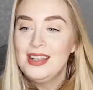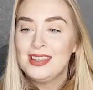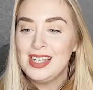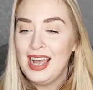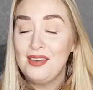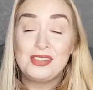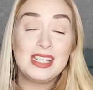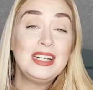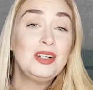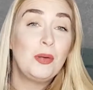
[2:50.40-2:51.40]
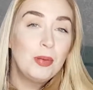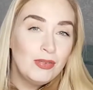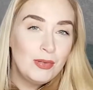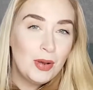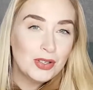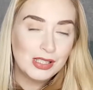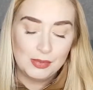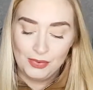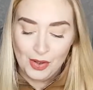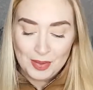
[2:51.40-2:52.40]
The, I've seen a couple of unboxings
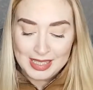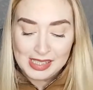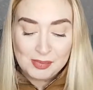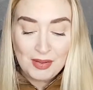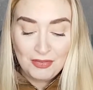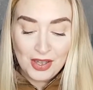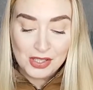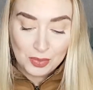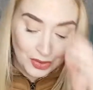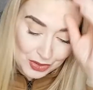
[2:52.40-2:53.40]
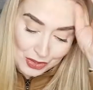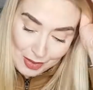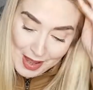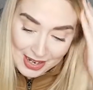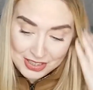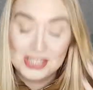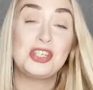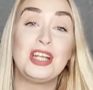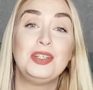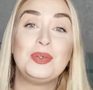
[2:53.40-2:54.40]
before, but this is my first one, so I'm actually
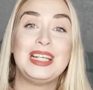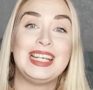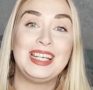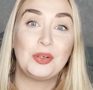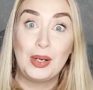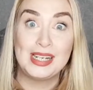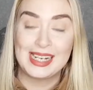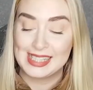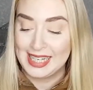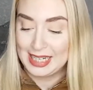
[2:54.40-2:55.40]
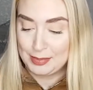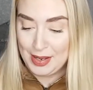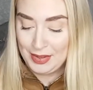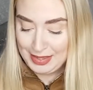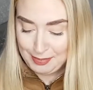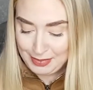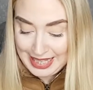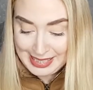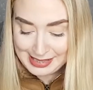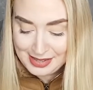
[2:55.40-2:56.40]
genuinely quite excited about
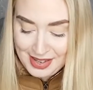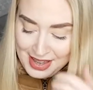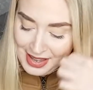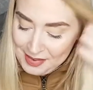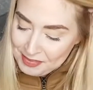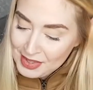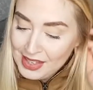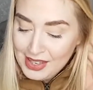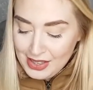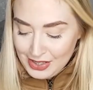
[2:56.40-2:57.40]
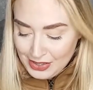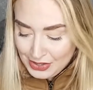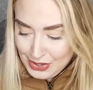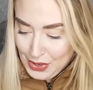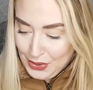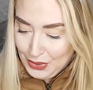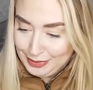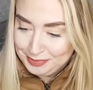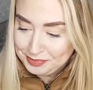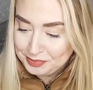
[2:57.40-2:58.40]
this. So,
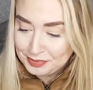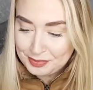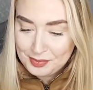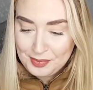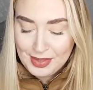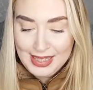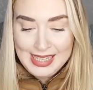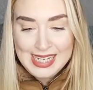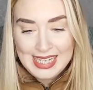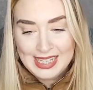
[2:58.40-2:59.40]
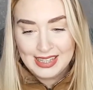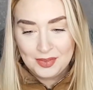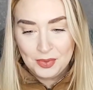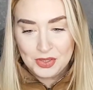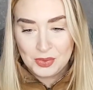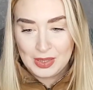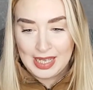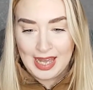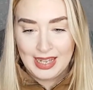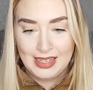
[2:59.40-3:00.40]
in here then, what do we get?